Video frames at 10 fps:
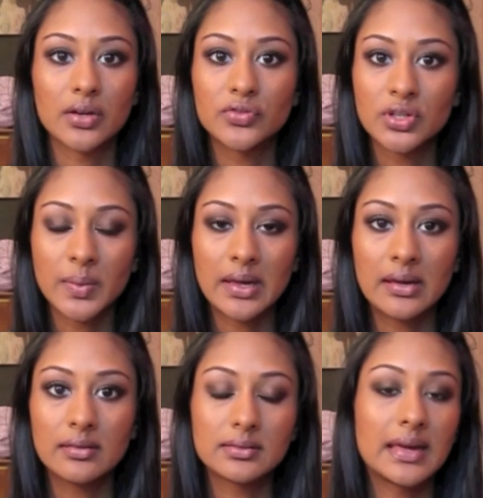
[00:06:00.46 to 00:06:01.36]
of
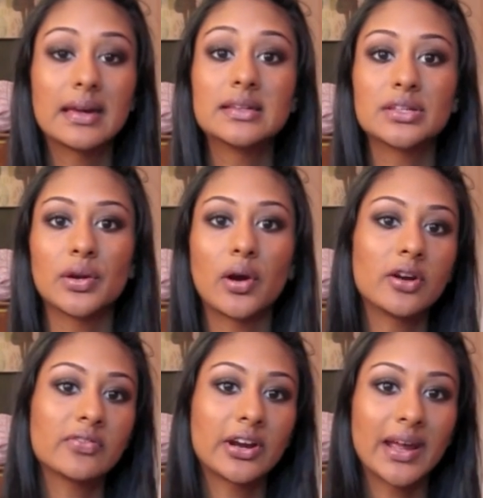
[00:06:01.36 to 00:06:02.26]
dewy things, you know,
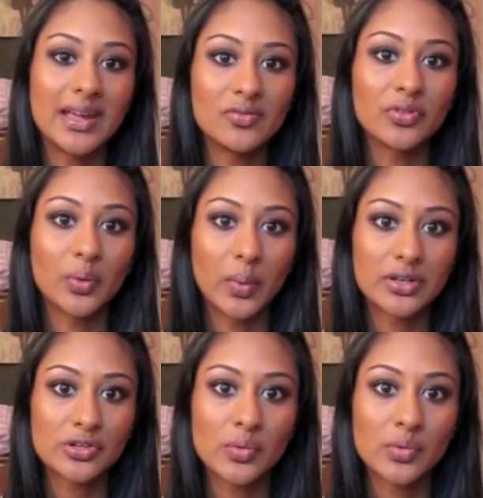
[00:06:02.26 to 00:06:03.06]
aren't very in for the winter.